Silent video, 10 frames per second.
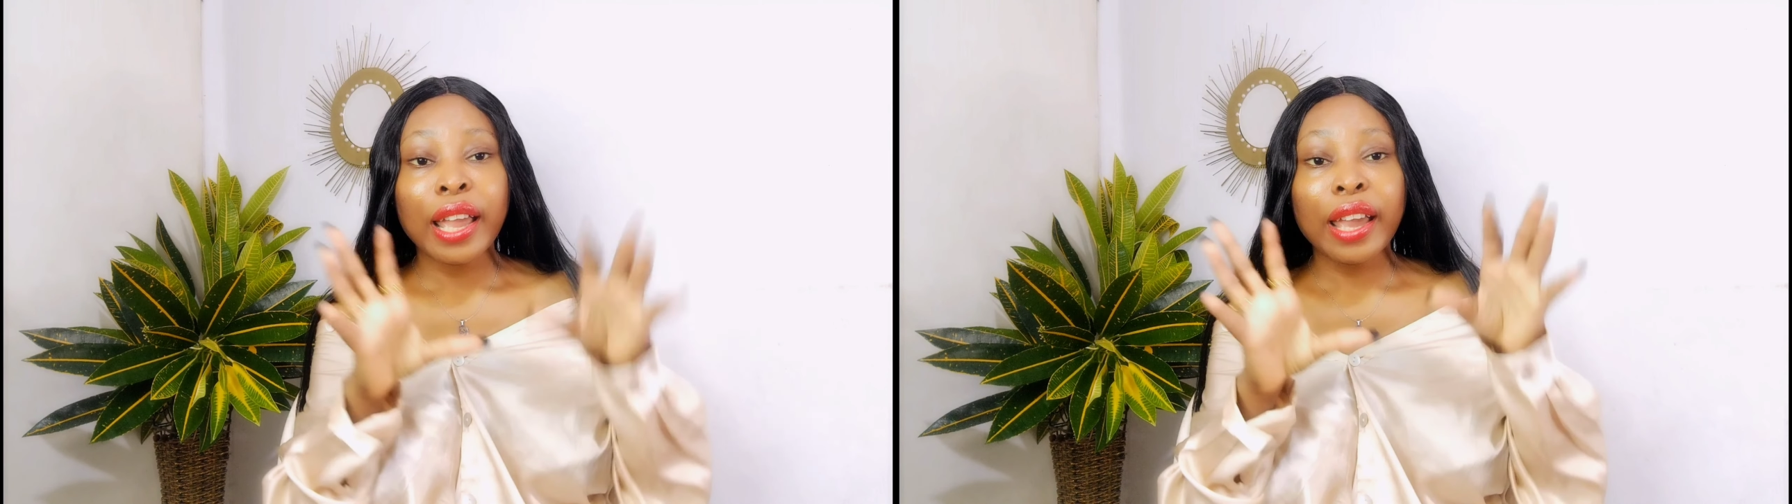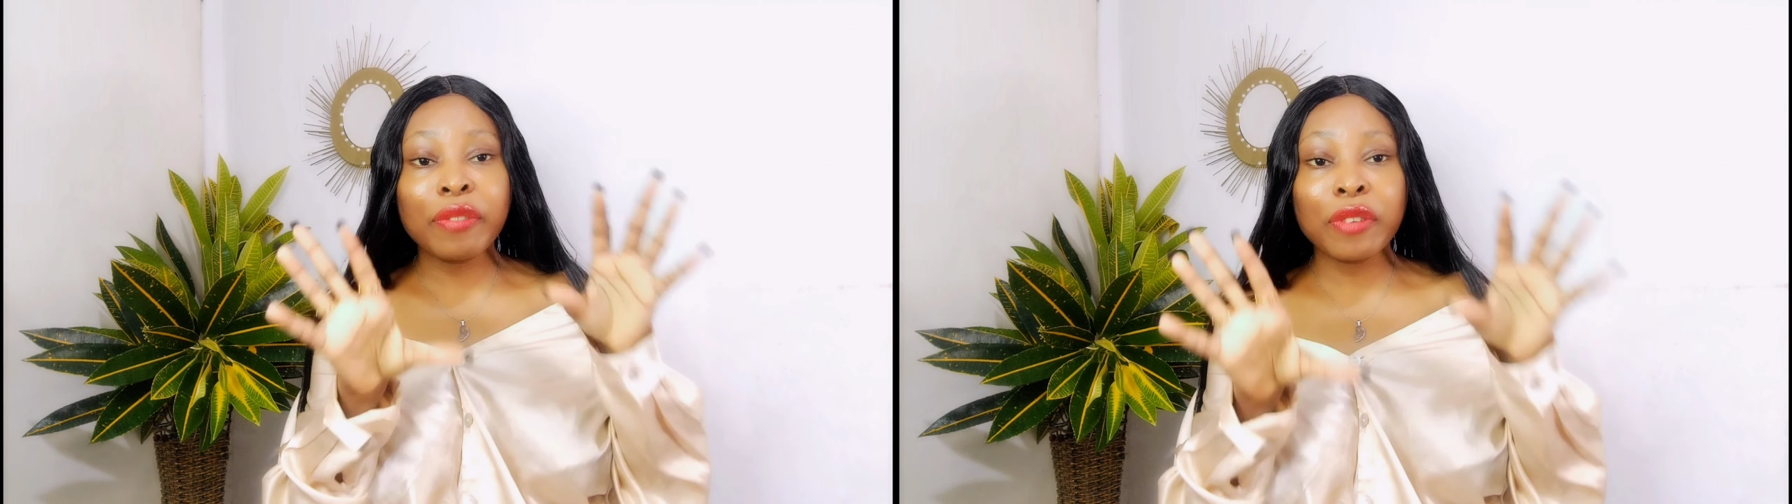
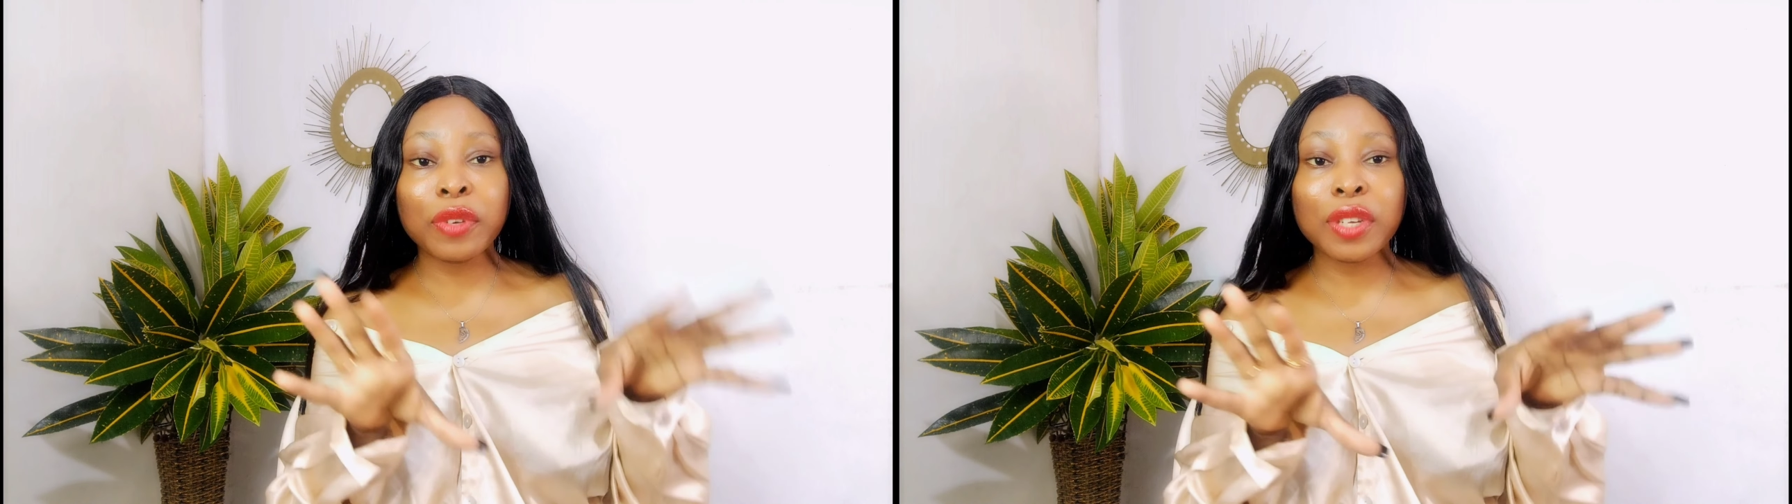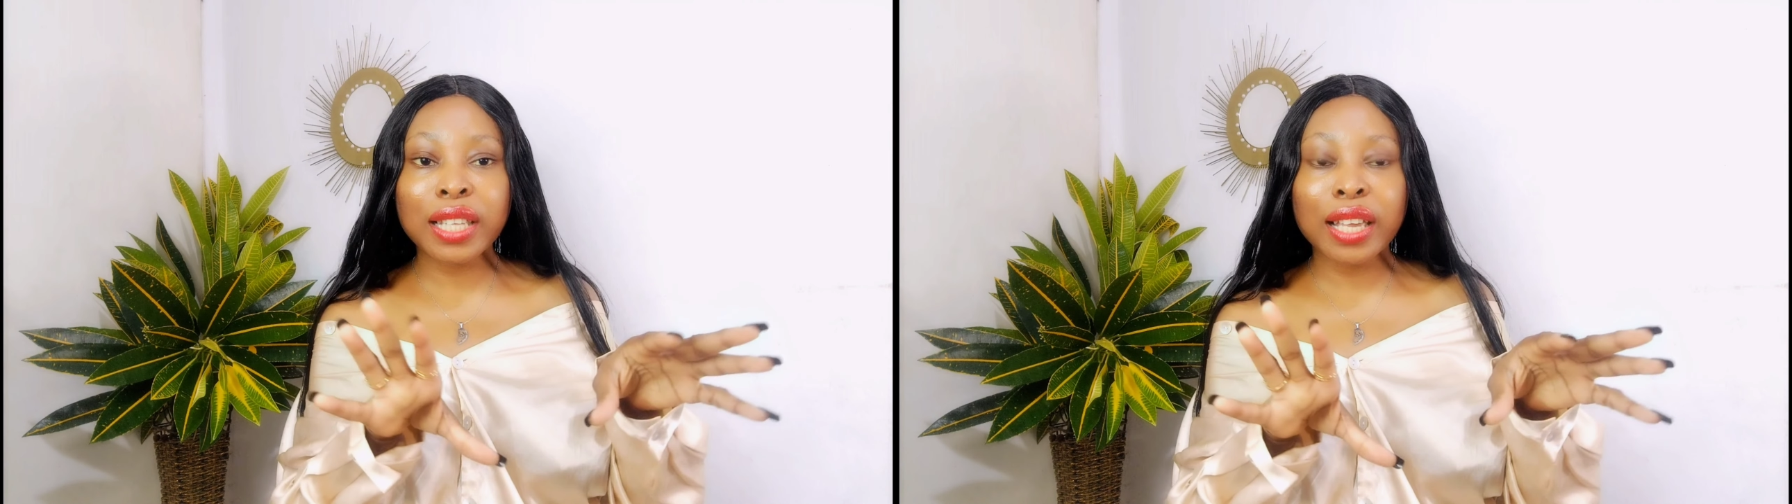And if
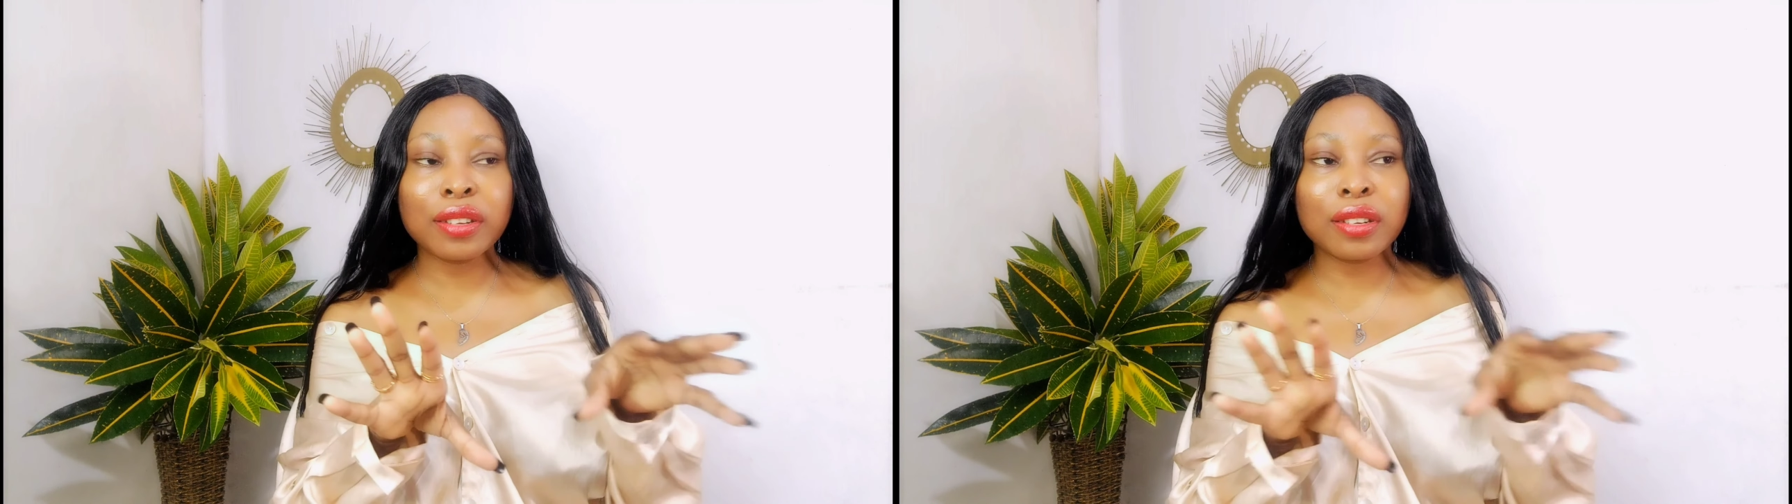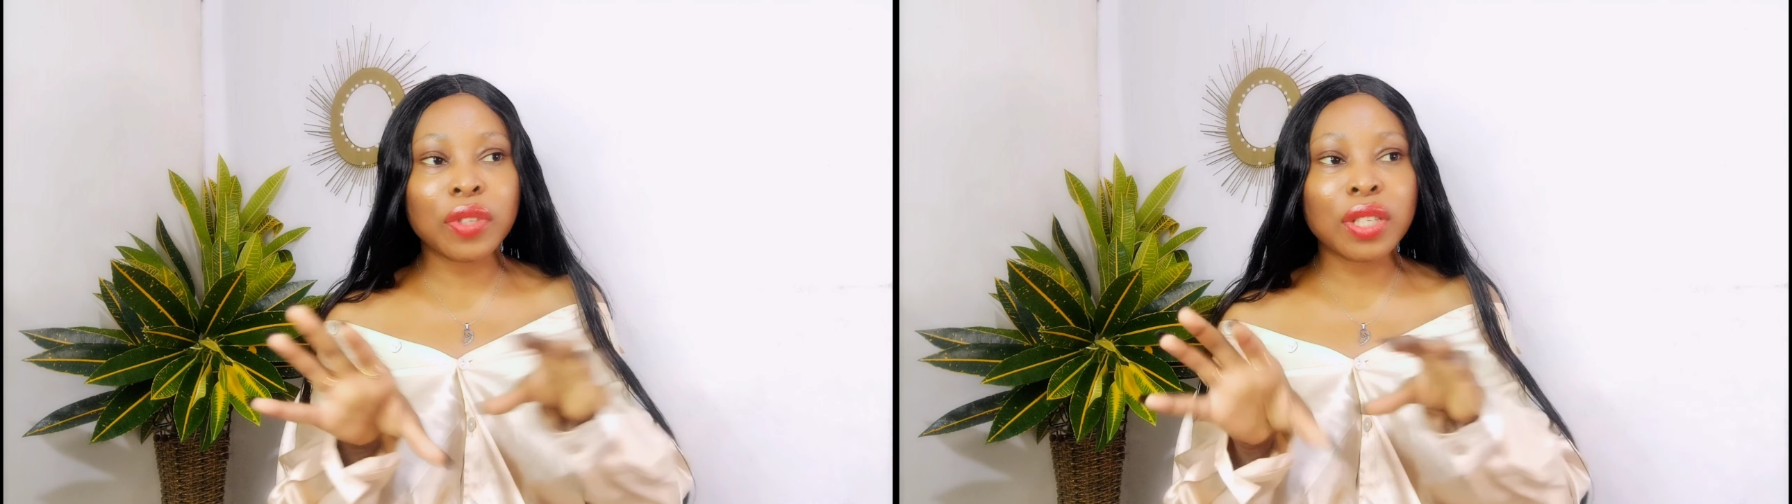you've used
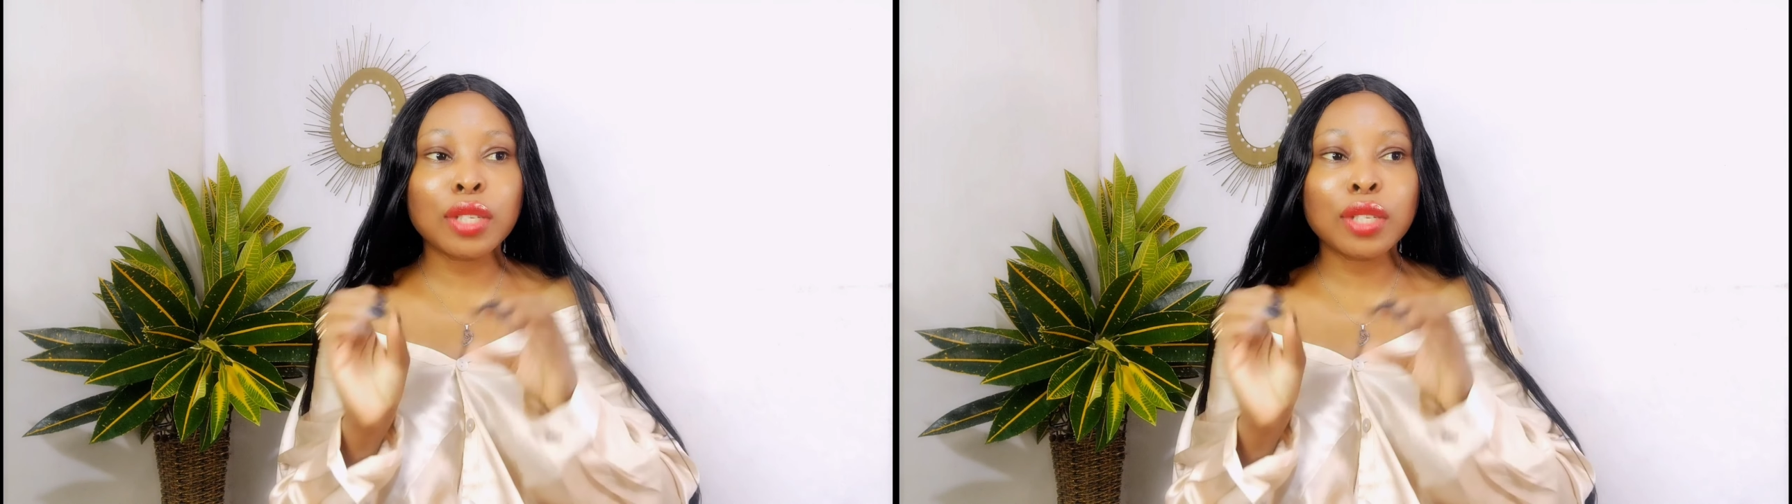any of